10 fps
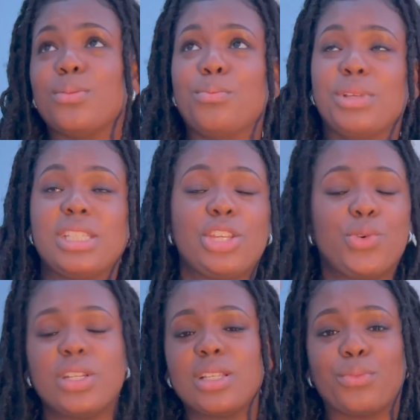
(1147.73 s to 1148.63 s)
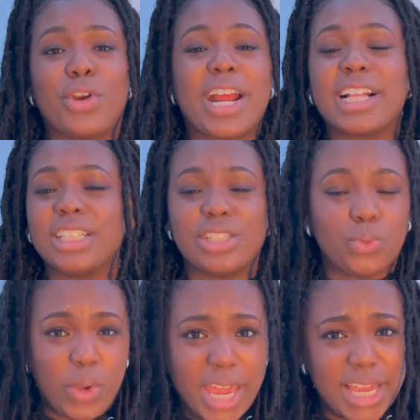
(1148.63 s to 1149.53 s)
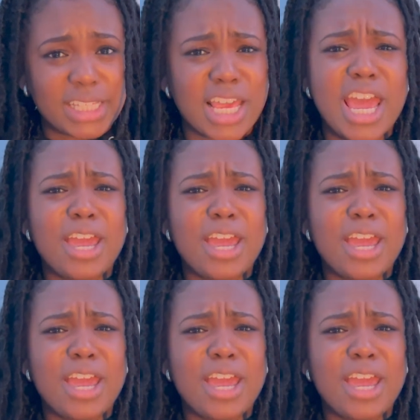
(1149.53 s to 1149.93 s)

mysterious and miraculous ways